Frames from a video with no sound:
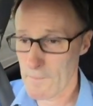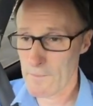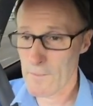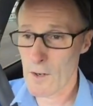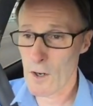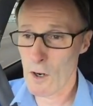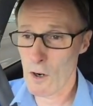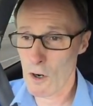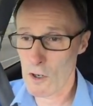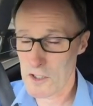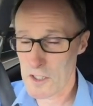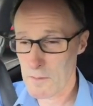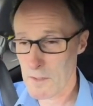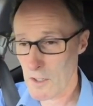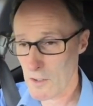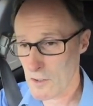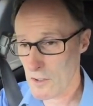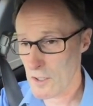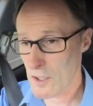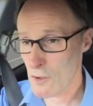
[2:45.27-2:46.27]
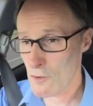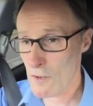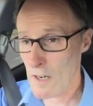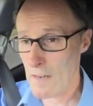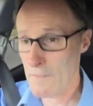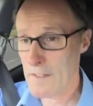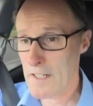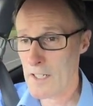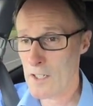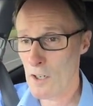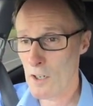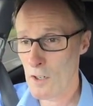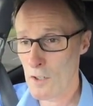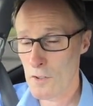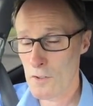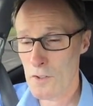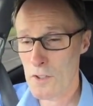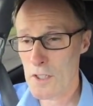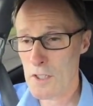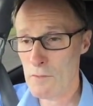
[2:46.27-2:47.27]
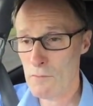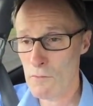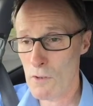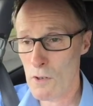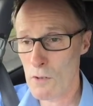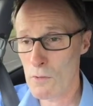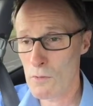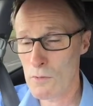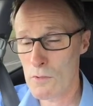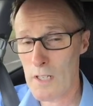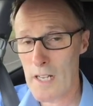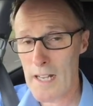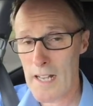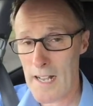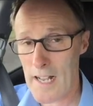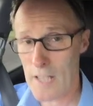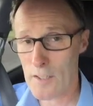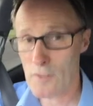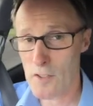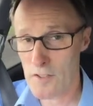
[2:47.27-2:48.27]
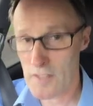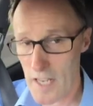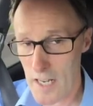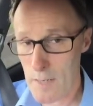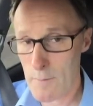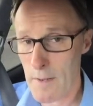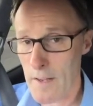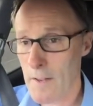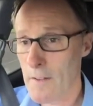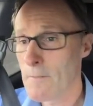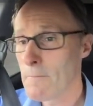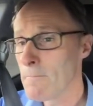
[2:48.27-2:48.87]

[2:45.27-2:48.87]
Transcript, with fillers: 40 because of the traffic or the road hazards ahead of me